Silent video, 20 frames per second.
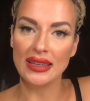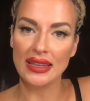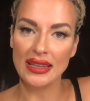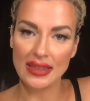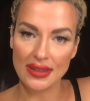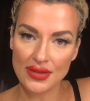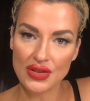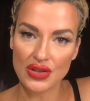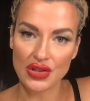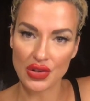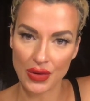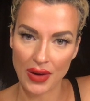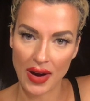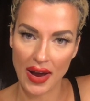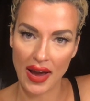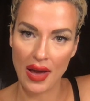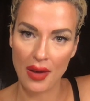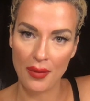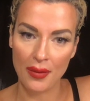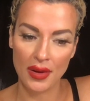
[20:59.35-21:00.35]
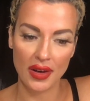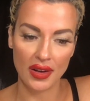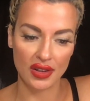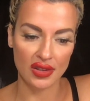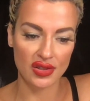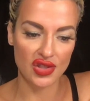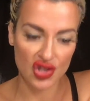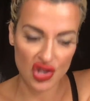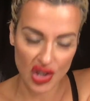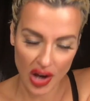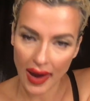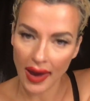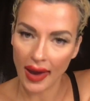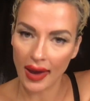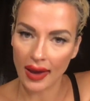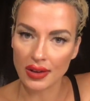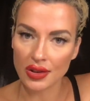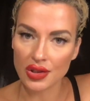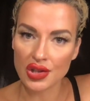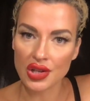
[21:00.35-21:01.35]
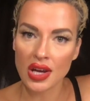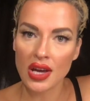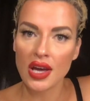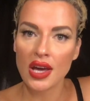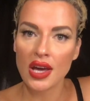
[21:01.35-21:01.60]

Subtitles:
Instagram exchange.